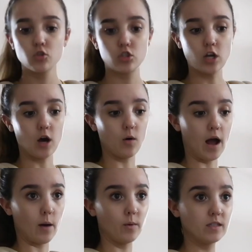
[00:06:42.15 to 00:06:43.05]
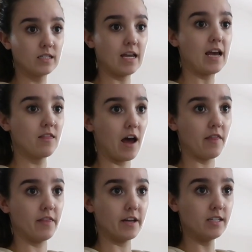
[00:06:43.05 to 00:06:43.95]
So I would say
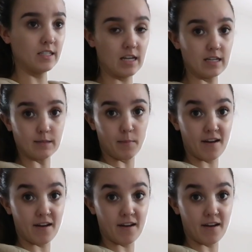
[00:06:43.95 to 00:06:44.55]
that this is